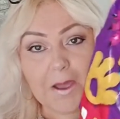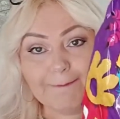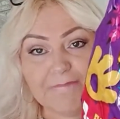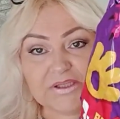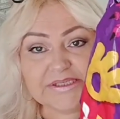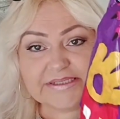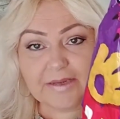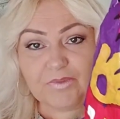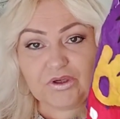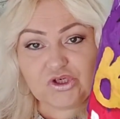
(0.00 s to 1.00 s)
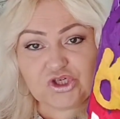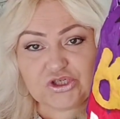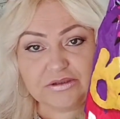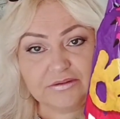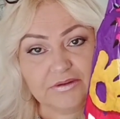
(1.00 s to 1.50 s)
Monster
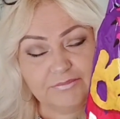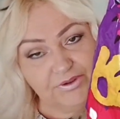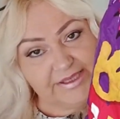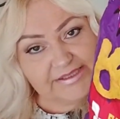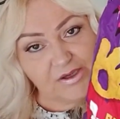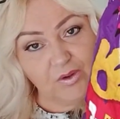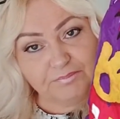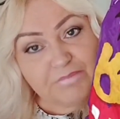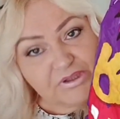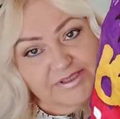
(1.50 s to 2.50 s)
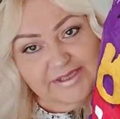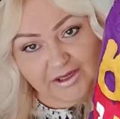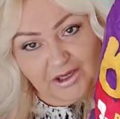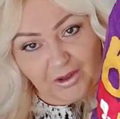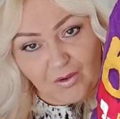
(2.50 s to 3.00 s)
Munch, but these are called Monster
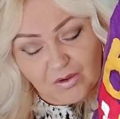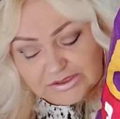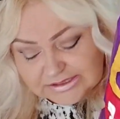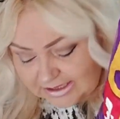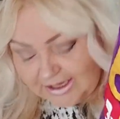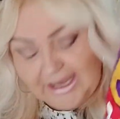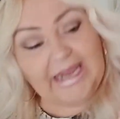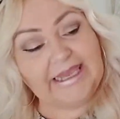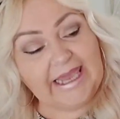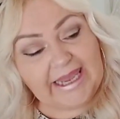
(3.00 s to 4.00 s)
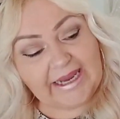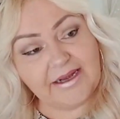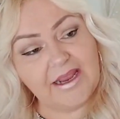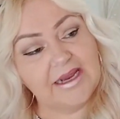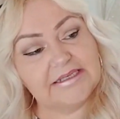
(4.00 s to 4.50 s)
Claws.
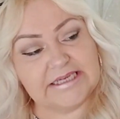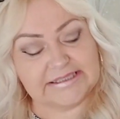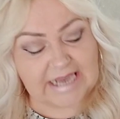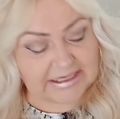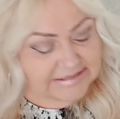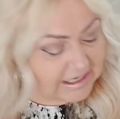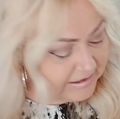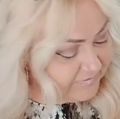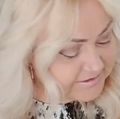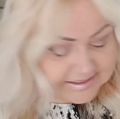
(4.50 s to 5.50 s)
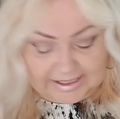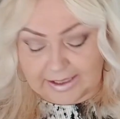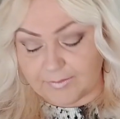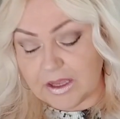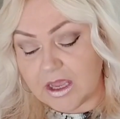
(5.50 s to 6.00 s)
Again, taste exactly the
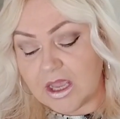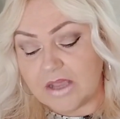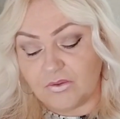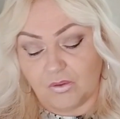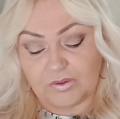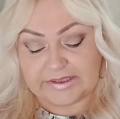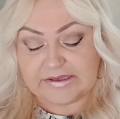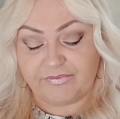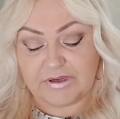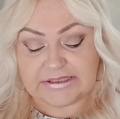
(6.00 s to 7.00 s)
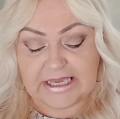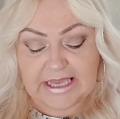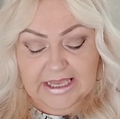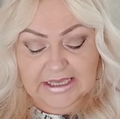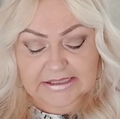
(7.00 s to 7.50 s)
same. The only difference
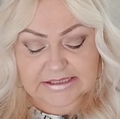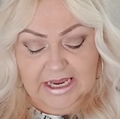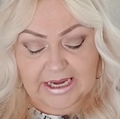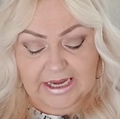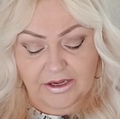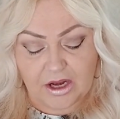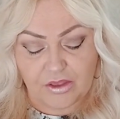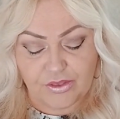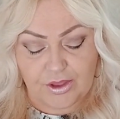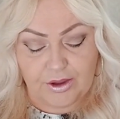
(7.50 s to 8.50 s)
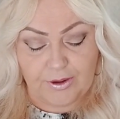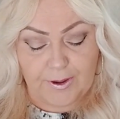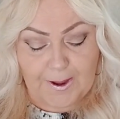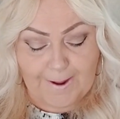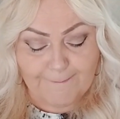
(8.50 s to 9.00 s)
is in
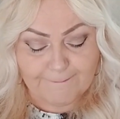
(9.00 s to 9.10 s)
the...